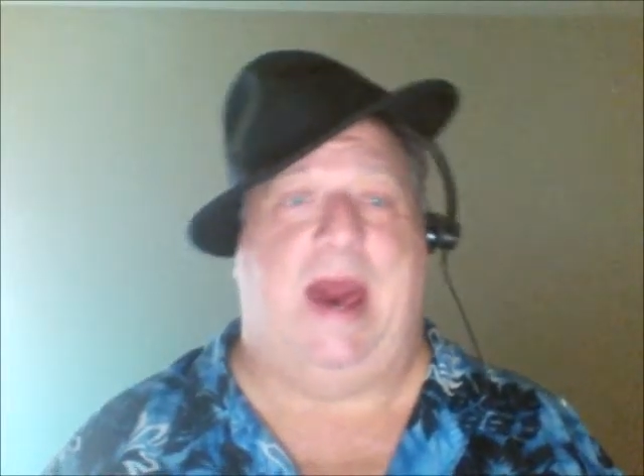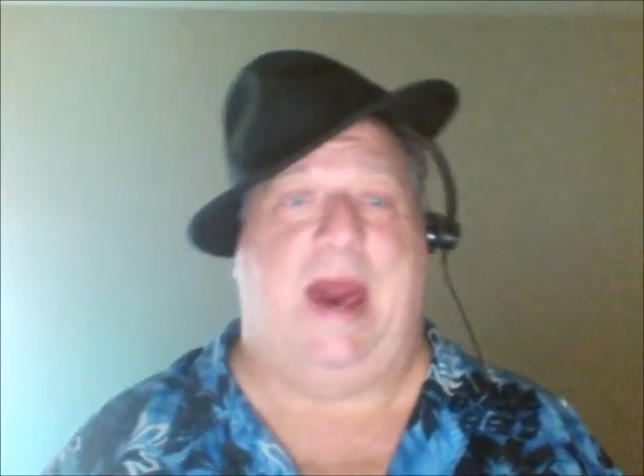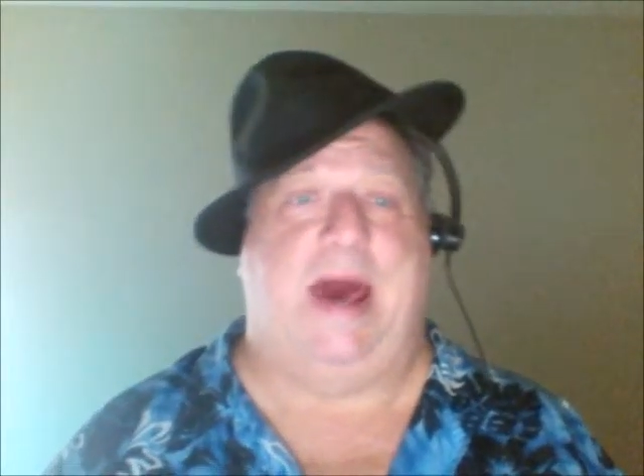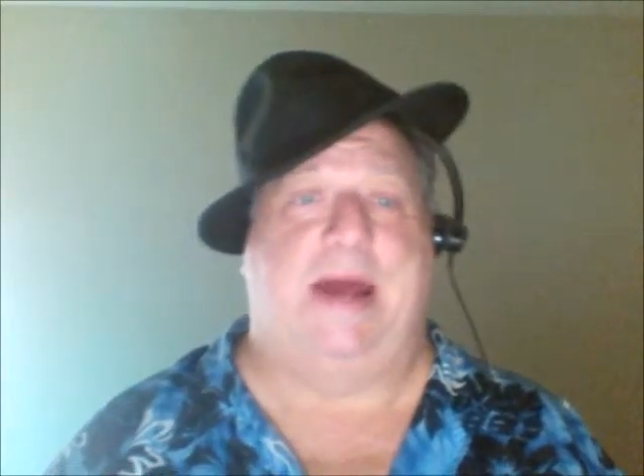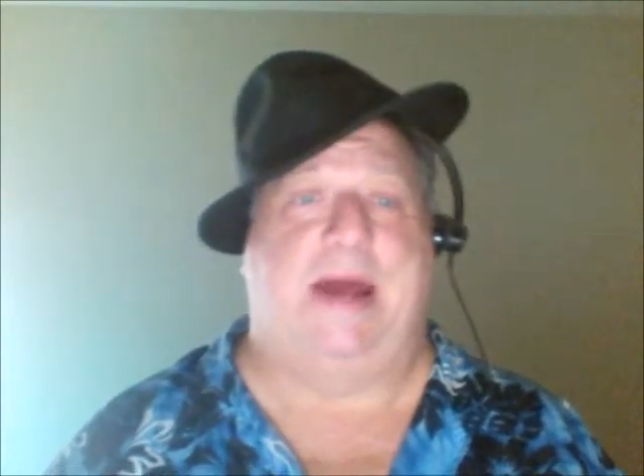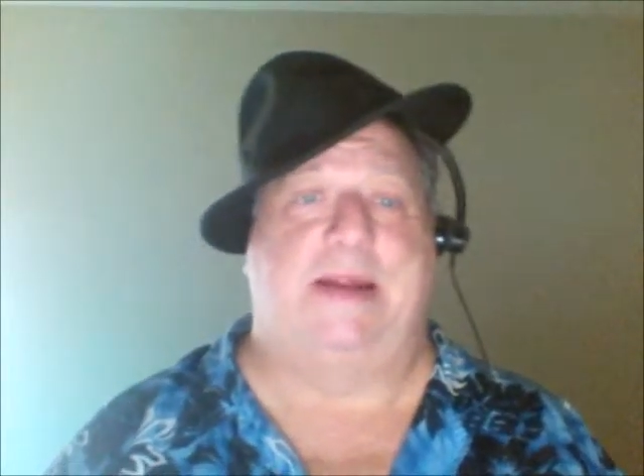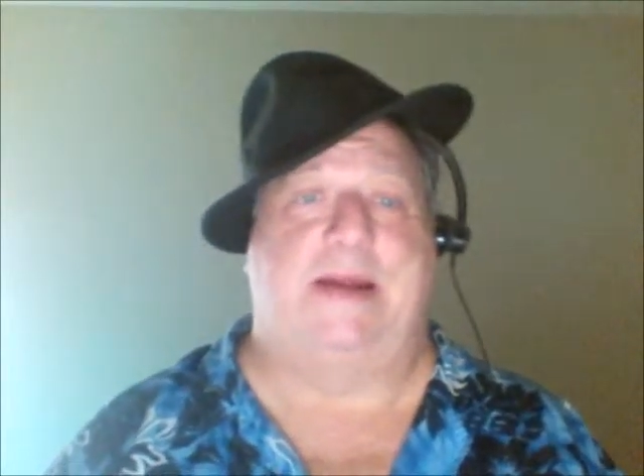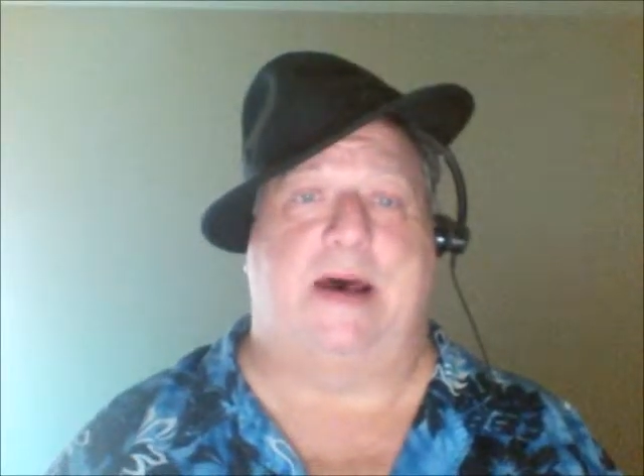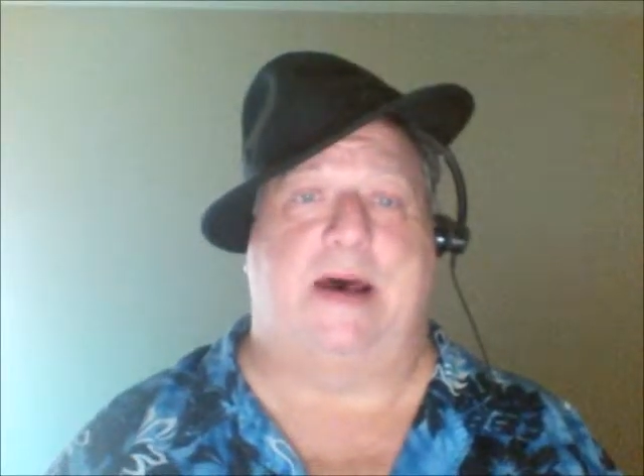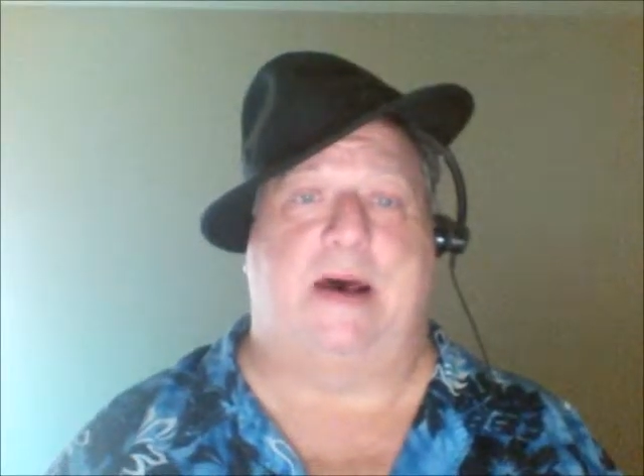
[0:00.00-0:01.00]

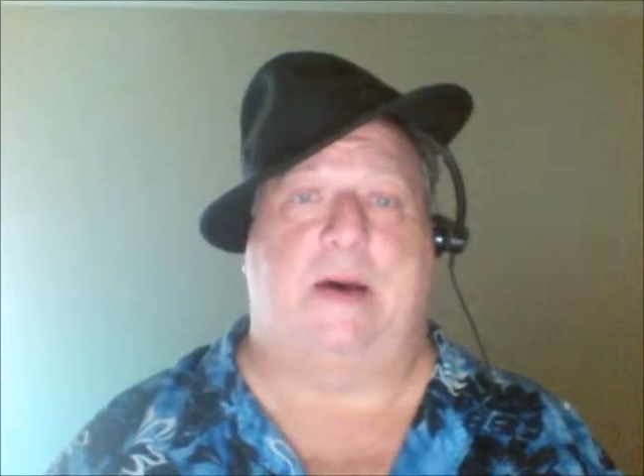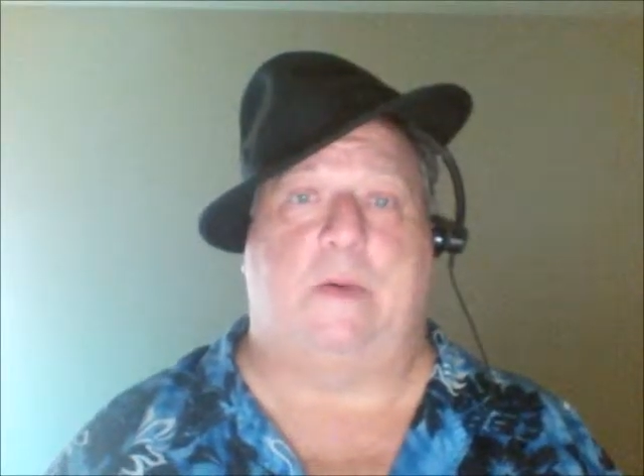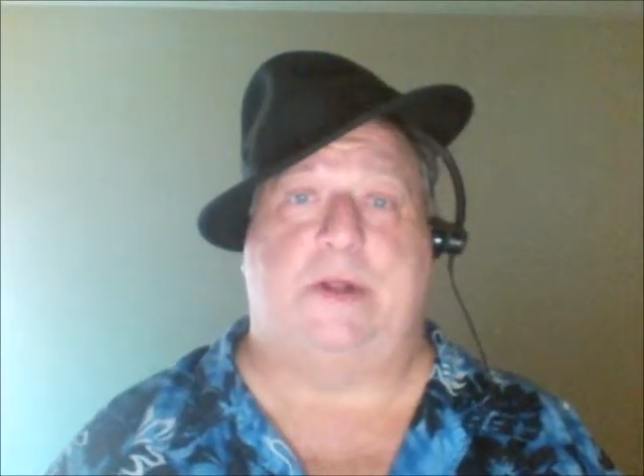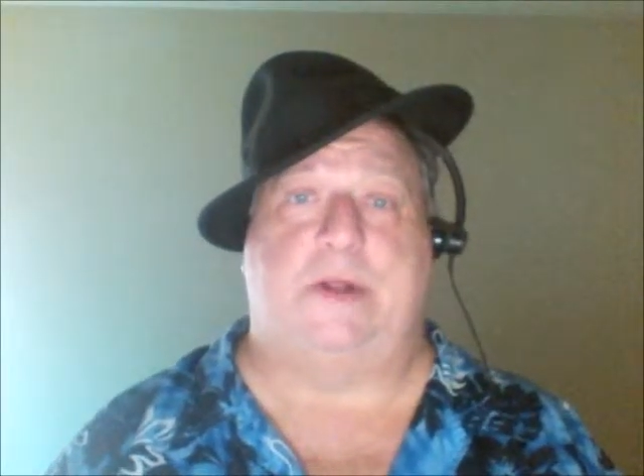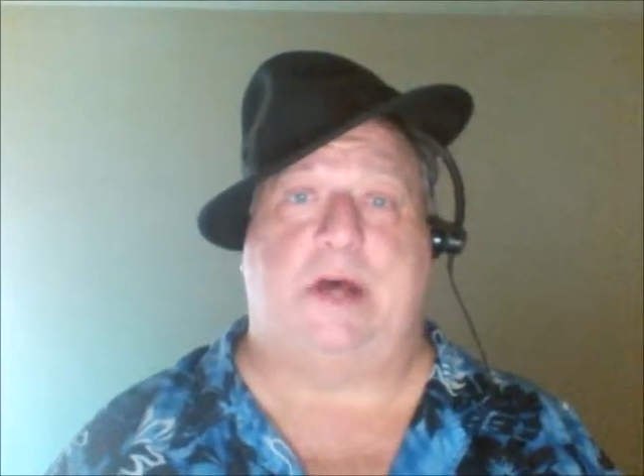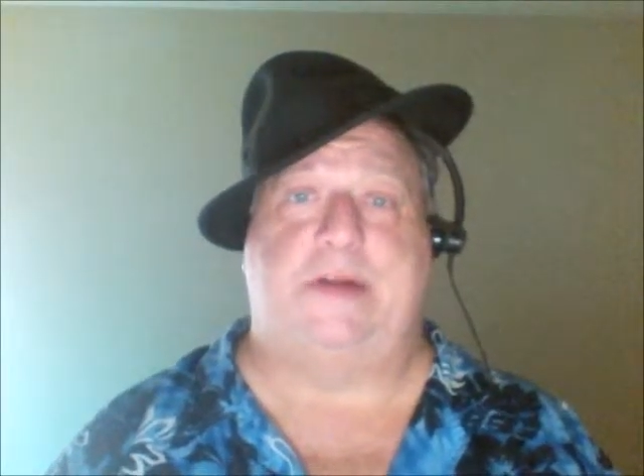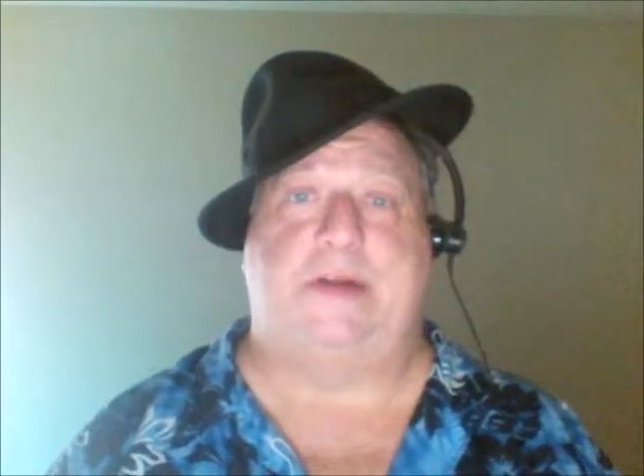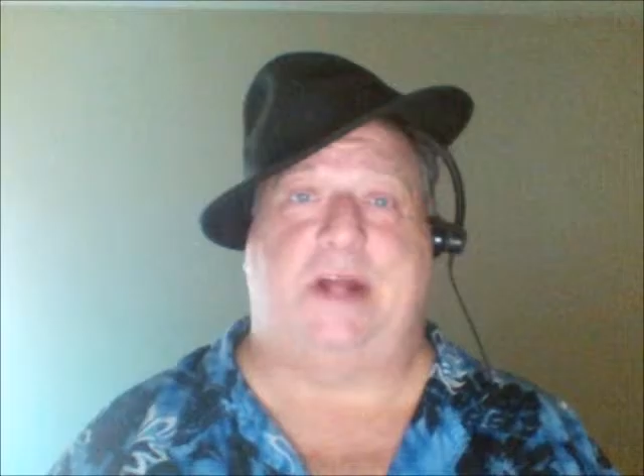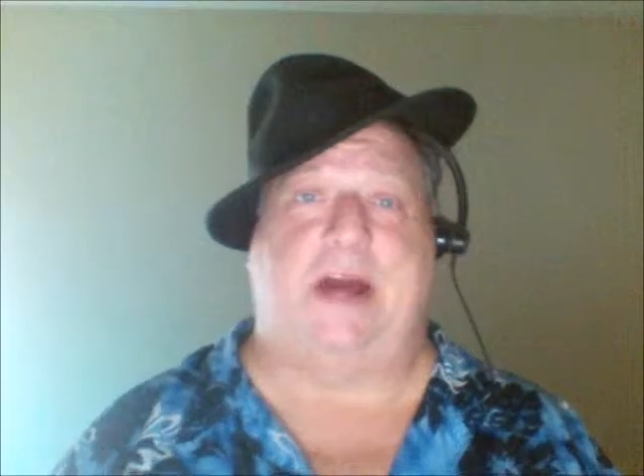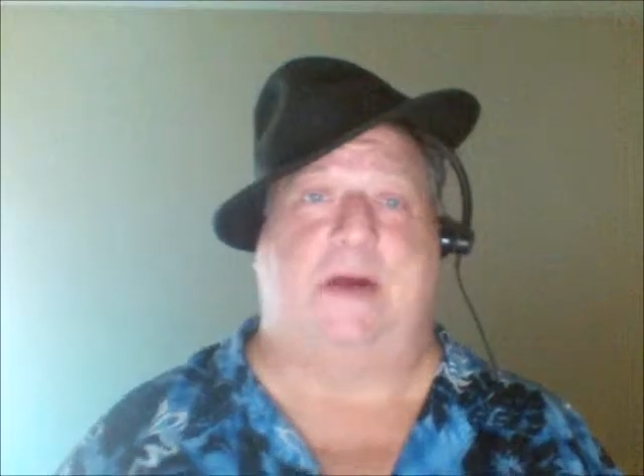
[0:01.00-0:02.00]
And we'll talk
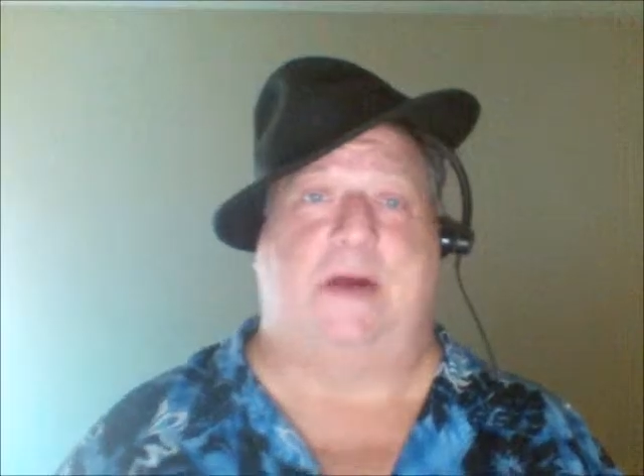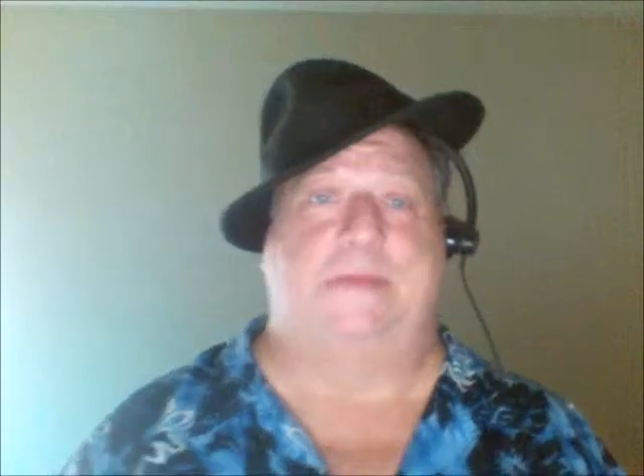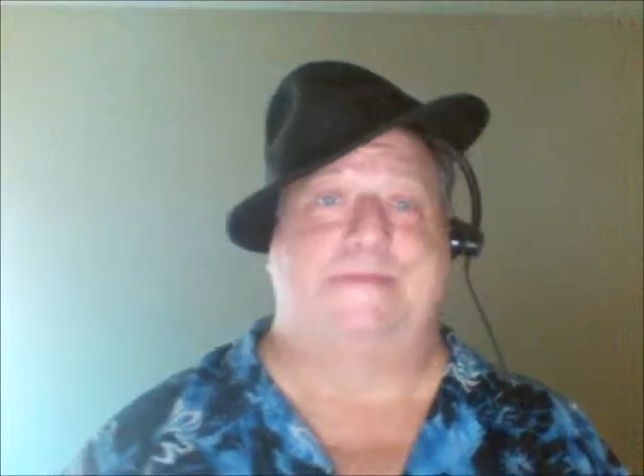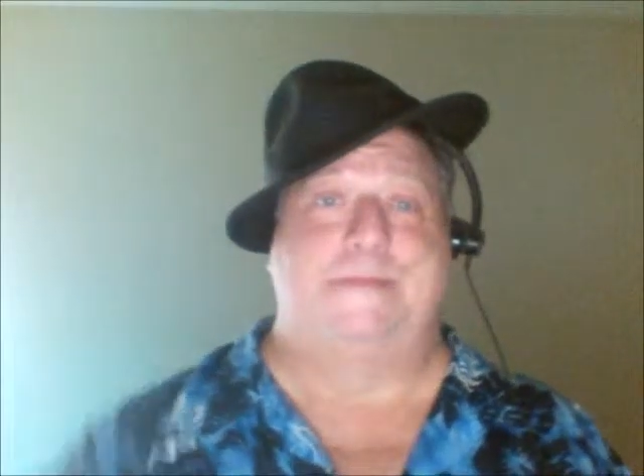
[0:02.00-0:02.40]
to you later.